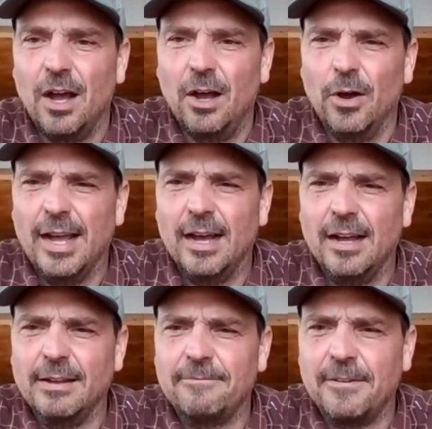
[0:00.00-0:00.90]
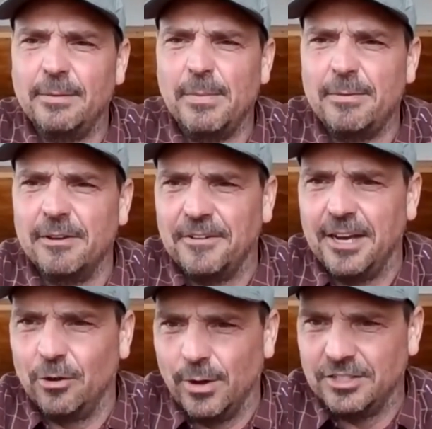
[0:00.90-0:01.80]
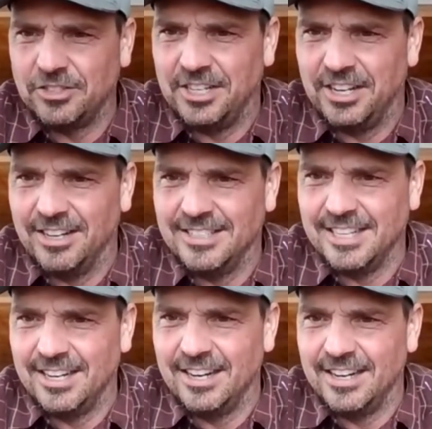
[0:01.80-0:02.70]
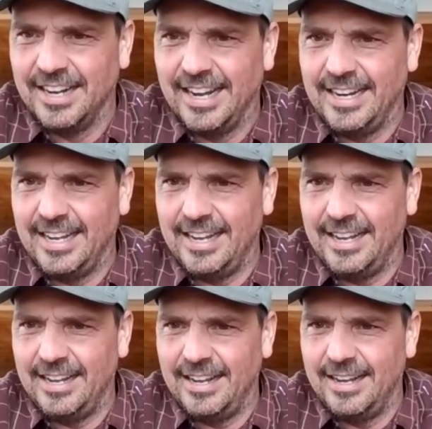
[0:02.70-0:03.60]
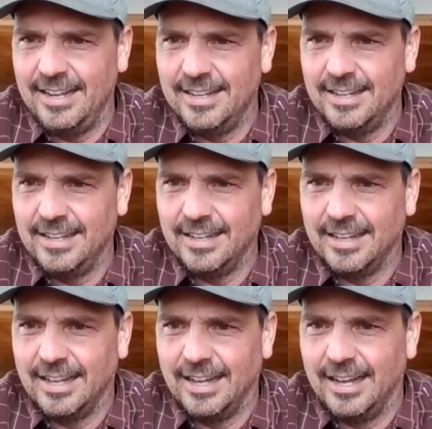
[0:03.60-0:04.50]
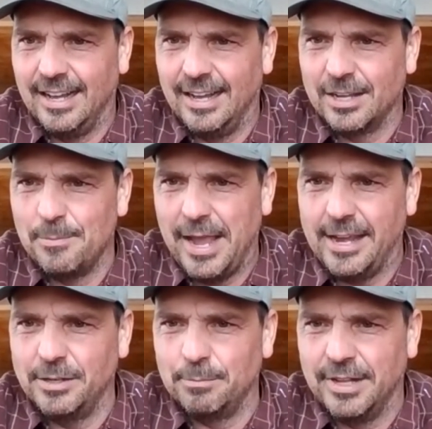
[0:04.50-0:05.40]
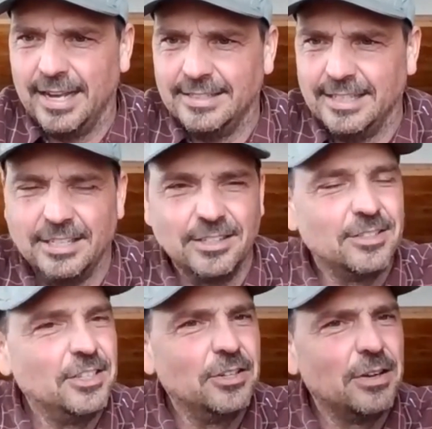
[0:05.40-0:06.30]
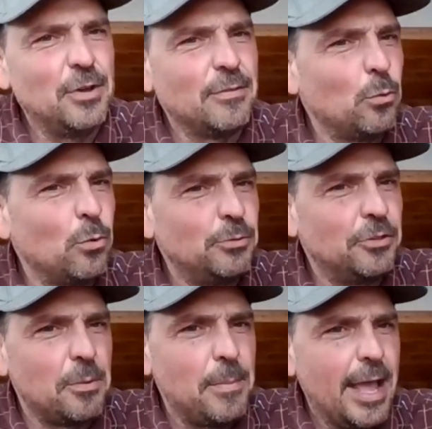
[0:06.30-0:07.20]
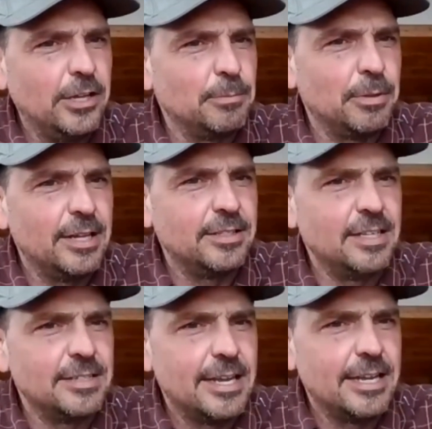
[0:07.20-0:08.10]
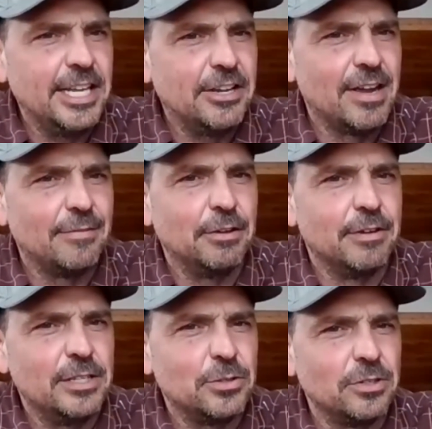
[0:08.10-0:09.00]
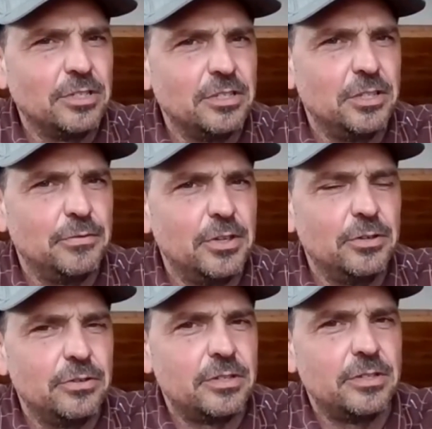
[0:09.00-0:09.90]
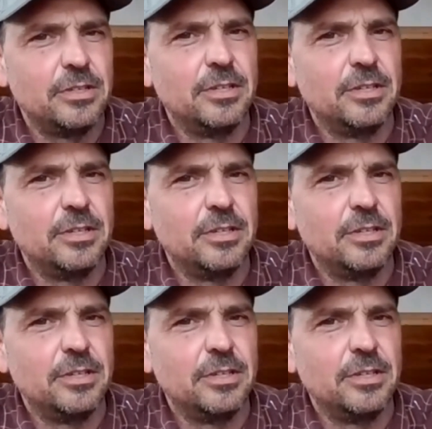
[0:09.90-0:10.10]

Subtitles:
And maybe a final question here. Is there any companion planting? Have you ever worked with companion planting, Sandy, or have any resources you've used?